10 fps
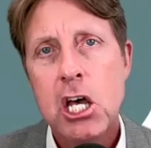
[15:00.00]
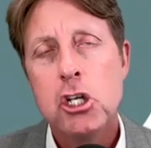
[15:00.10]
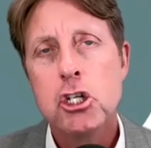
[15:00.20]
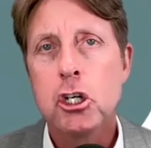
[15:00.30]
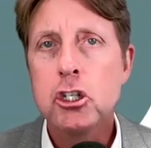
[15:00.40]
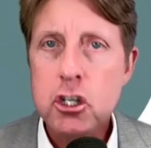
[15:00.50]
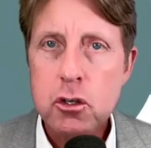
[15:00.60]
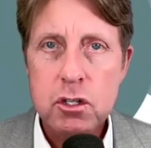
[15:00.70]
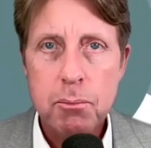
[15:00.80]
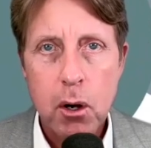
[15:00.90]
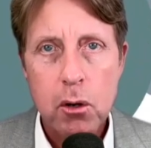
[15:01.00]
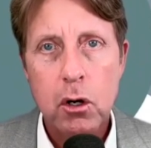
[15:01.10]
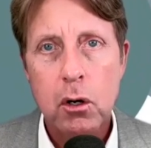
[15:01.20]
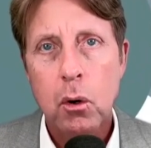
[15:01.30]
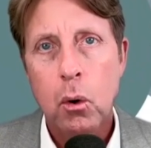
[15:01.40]
Should you use a
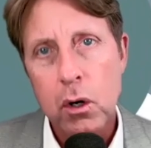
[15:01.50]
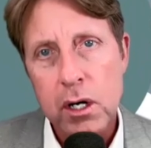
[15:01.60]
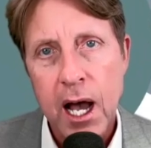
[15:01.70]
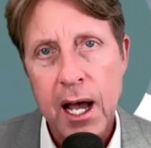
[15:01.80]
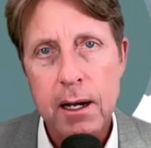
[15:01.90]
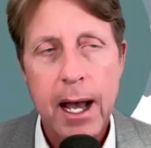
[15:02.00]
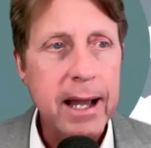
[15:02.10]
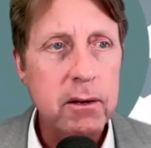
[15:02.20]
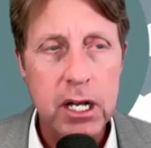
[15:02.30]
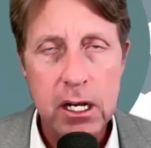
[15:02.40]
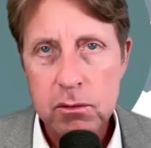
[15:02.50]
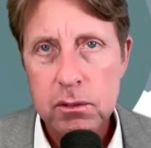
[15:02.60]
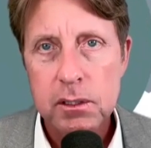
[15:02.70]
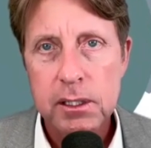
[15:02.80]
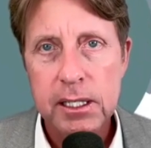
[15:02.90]
broker or not? I don't know.
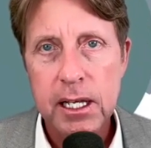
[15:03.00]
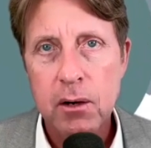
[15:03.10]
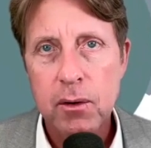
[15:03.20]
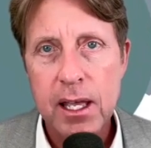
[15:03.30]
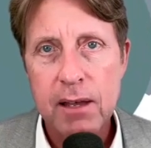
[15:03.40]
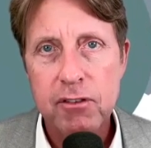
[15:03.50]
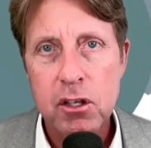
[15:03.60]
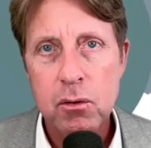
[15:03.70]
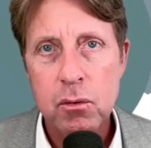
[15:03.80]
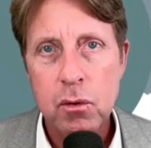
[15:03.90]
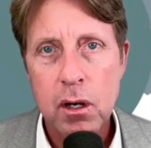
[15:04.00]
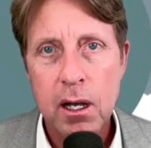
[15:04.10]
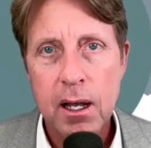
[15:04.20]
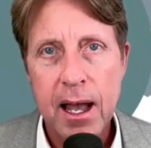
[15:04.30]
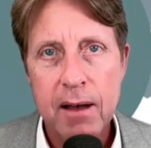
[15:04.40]
If you
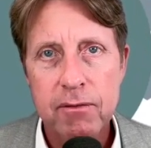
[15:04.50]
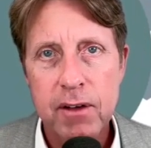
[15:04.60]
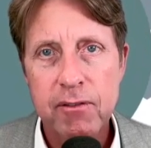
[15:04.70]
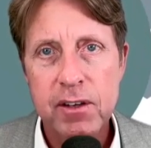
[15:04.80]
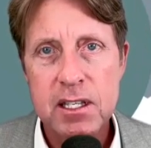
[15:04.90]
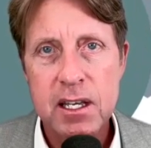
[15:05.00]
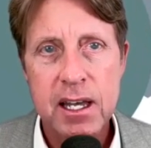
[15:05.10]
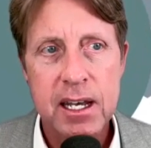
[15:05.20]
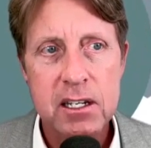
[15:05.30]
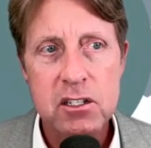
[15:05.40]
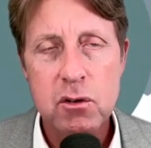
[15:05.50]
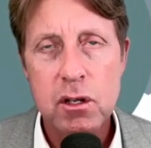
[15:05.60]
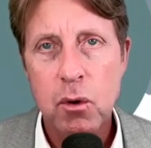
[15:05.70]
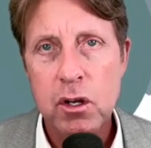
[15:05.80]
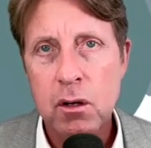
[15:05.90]
if it's an industry
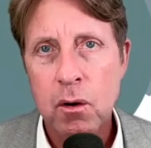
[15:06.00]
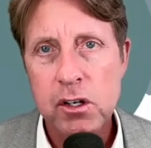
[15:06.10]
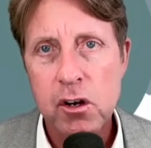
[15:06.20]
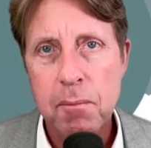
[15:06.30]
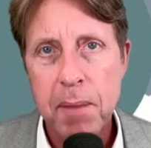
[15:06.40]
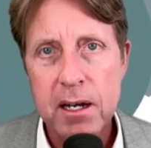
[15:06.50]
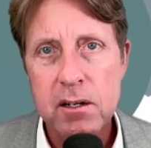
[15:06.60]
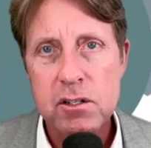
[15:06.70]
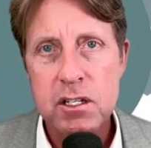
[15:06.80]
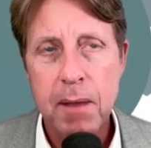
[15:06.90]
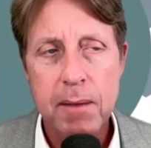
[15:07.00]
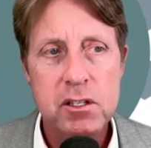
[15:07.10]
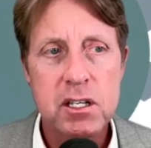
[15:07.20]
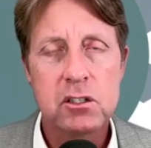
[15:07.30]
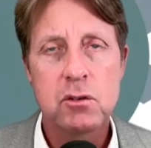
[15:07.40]
where you know all your competitors and maybe you
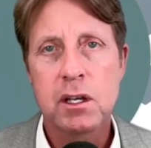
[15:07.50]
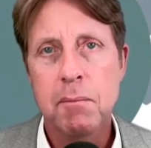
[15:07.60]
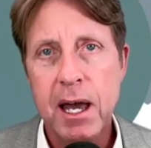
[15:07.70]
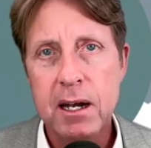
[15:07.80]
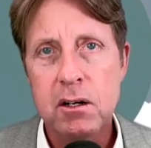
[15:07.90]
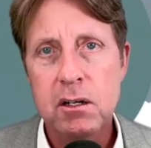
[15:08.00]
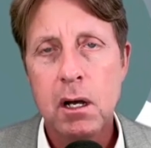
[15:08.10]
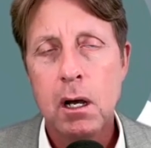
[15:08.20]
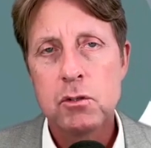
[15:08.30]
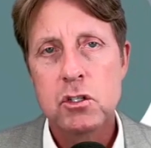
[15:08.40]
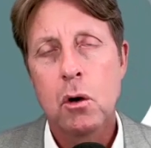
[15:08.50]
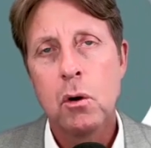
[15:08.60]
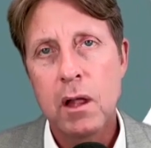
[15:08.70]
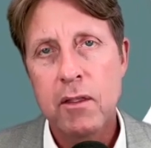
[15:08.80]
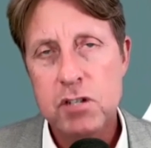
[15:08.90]
sell to a competitor, which is a
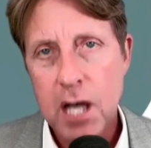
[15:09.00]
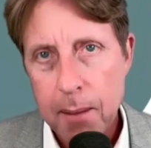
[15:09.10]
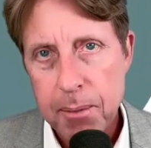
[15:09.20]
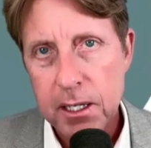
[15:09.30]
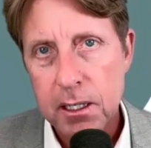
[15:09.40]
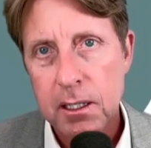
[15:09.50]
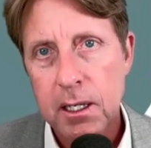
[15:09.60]
whole other topic,